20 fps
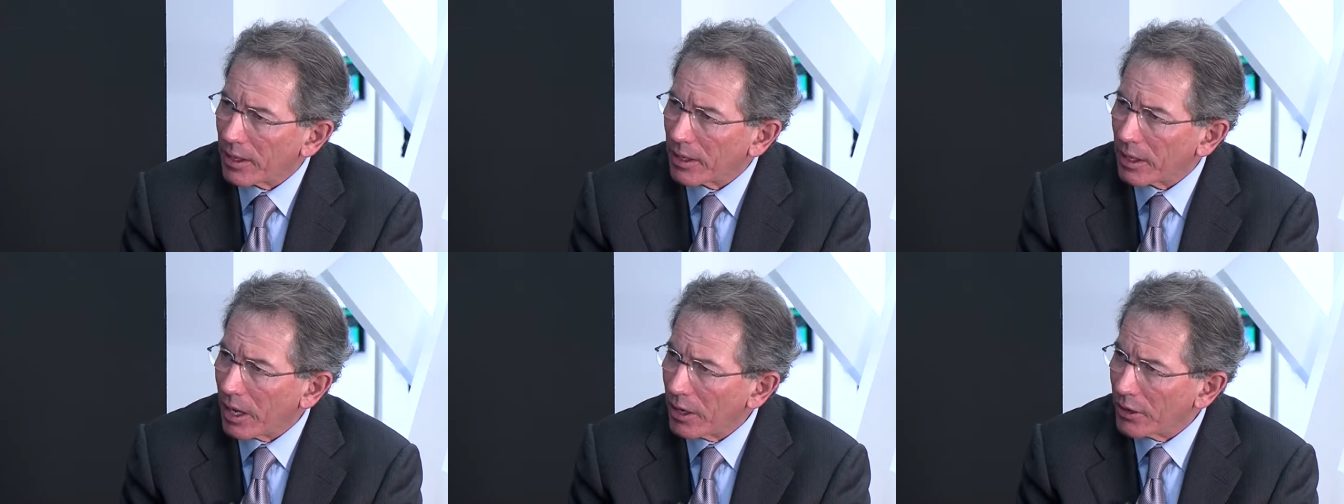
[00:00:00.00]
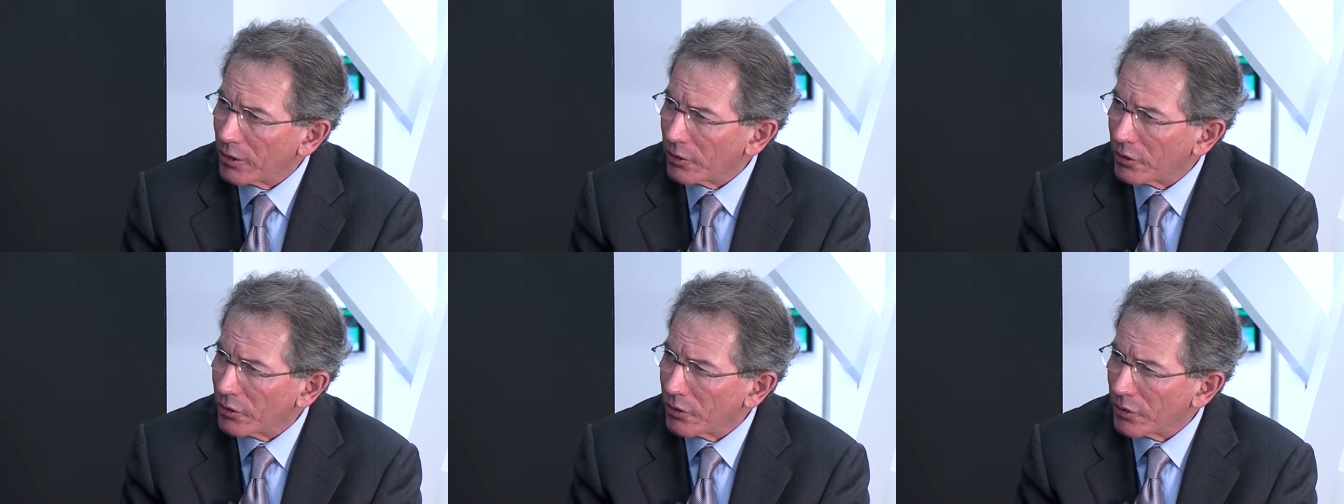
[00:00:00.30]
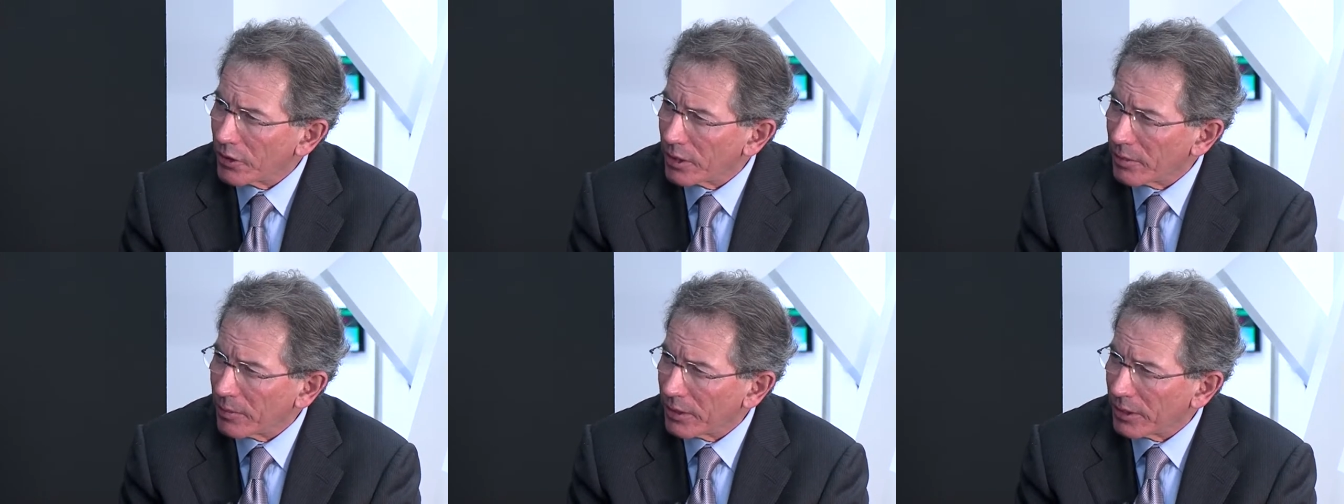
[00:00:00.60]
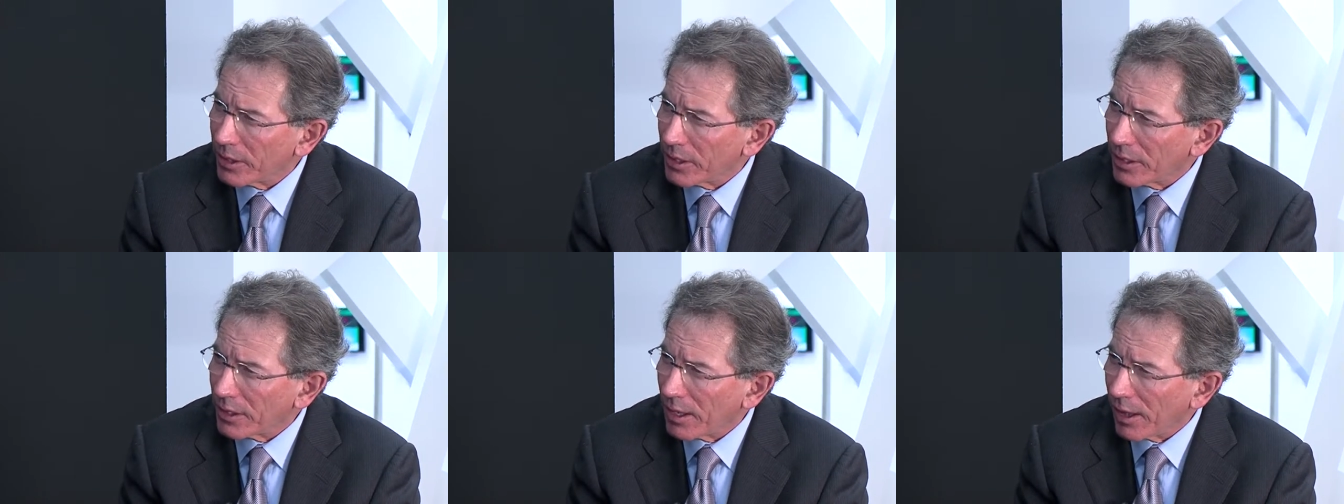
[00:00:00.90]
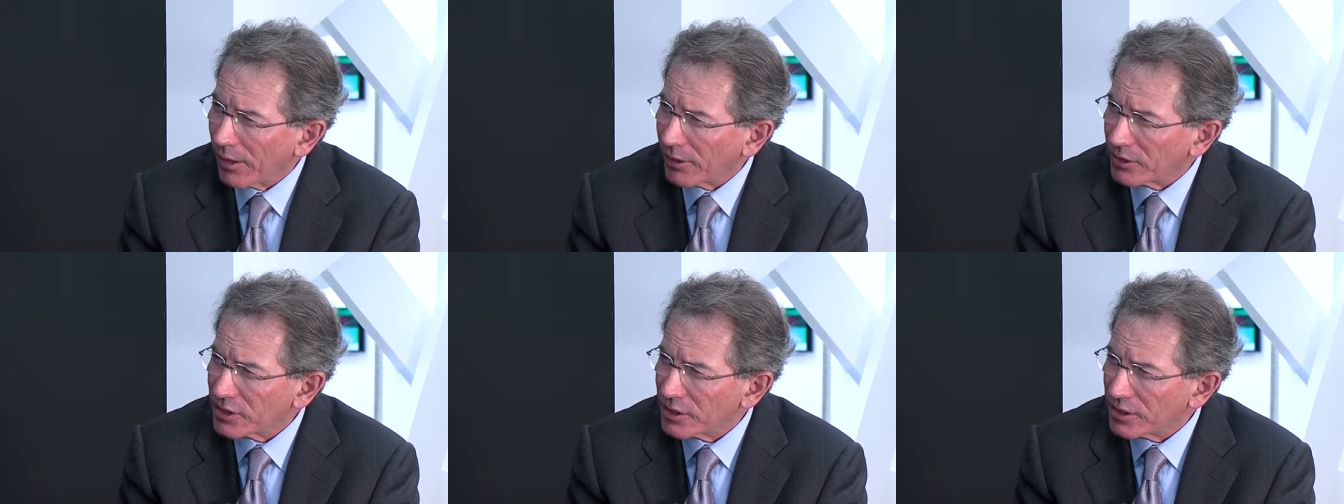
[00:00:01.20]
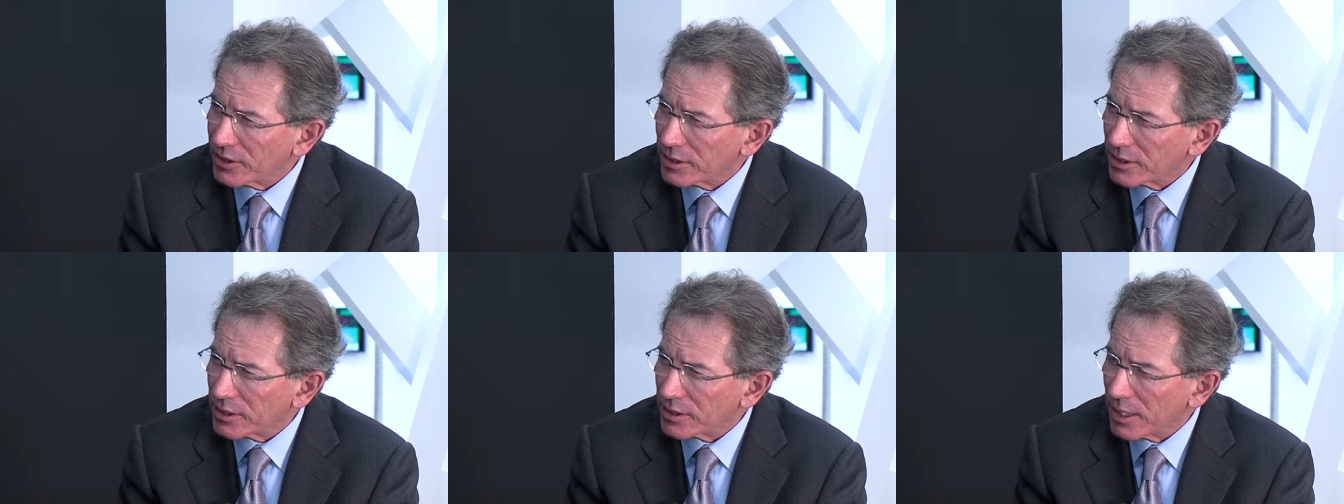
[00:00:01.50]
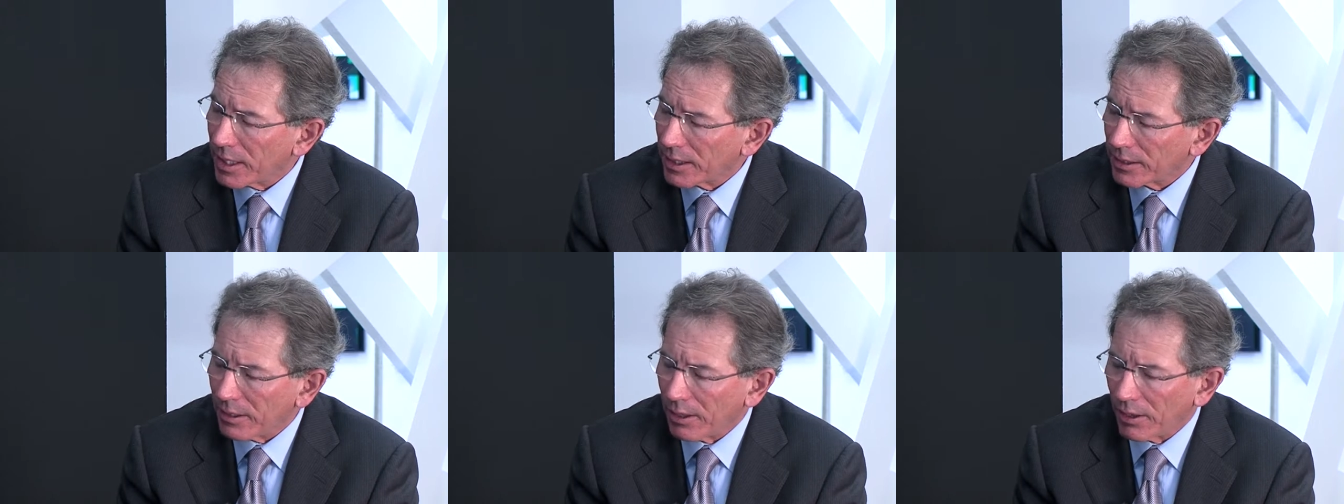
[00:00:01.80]
$130 million in this
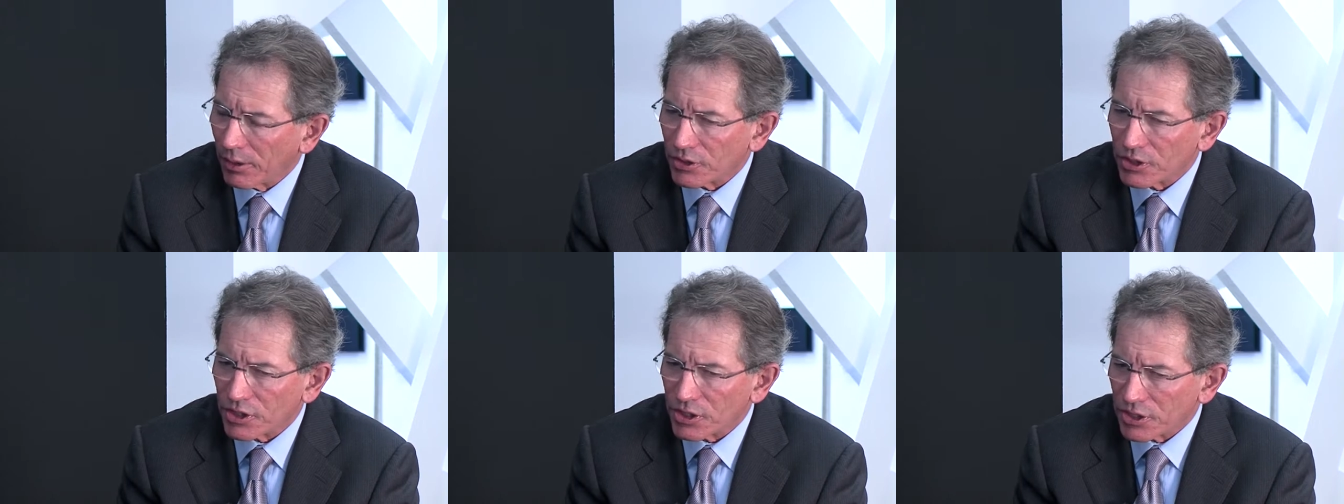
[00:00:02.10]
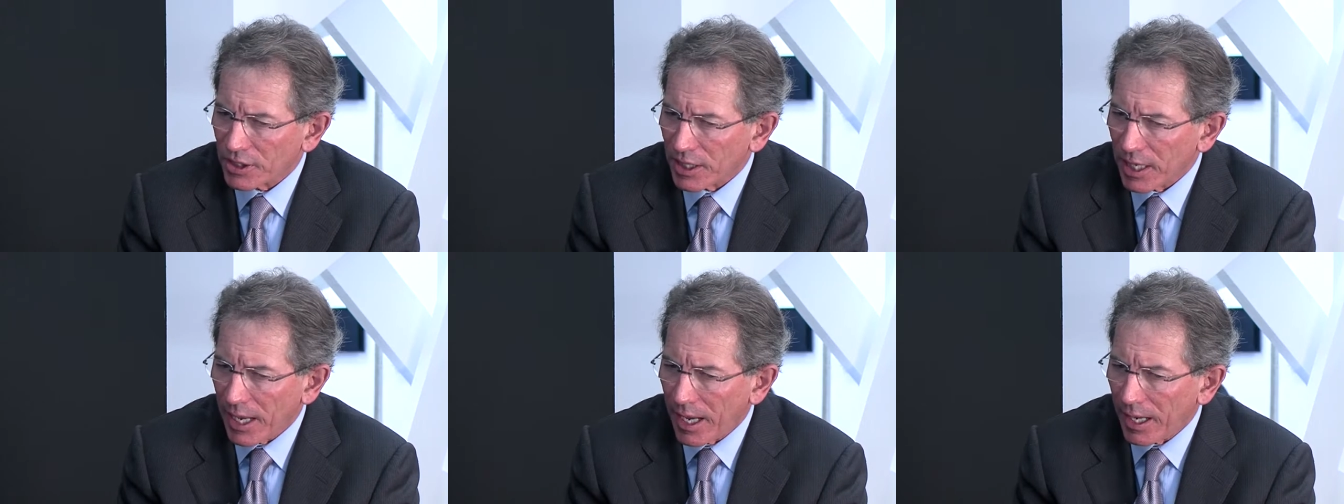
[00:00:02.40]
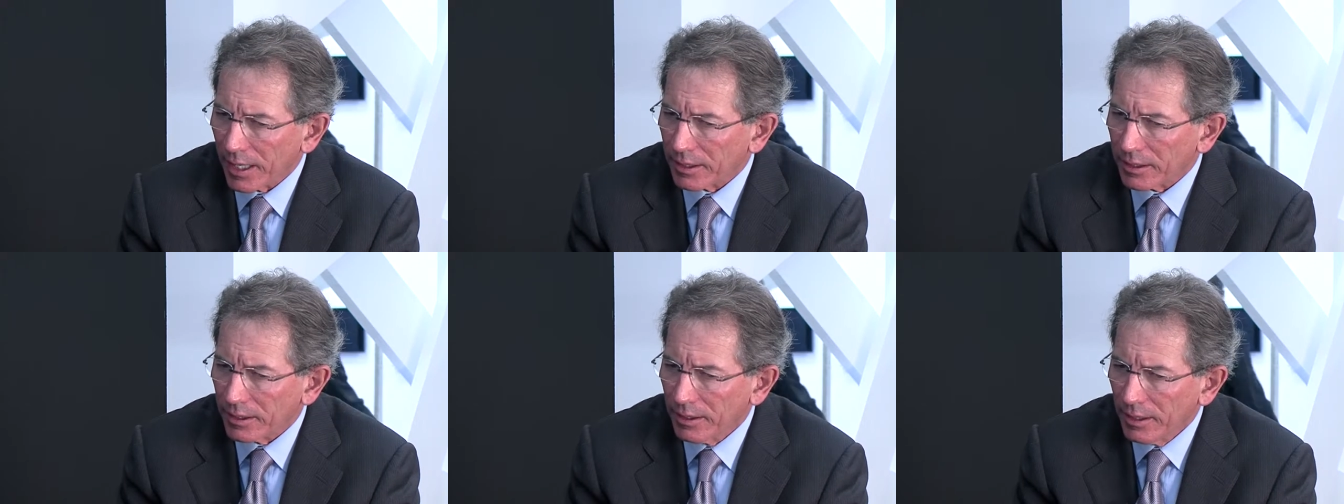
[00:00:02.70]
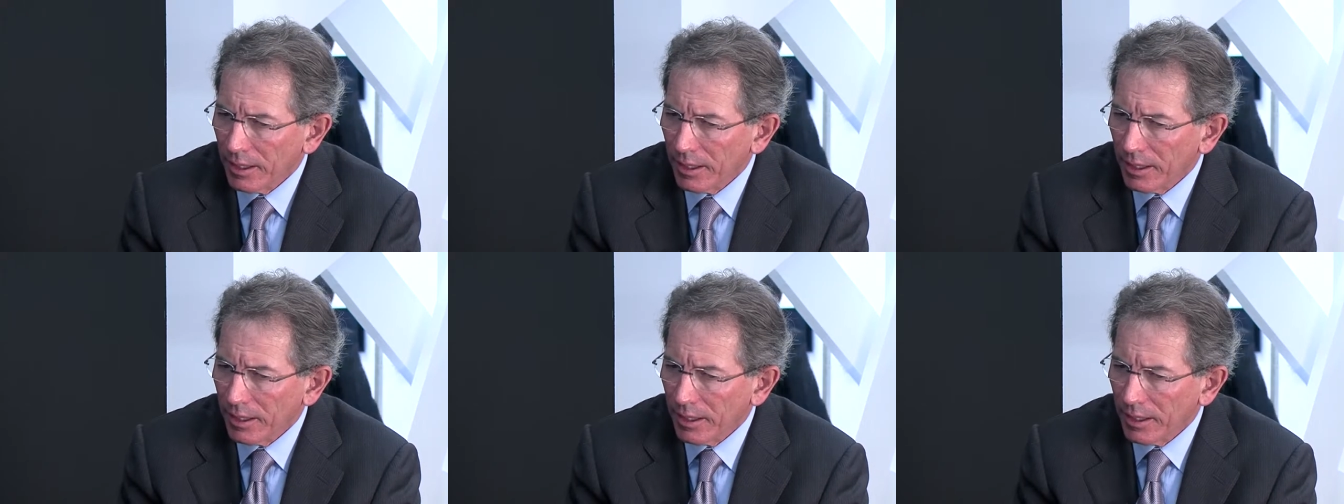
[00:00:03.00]
technology stack,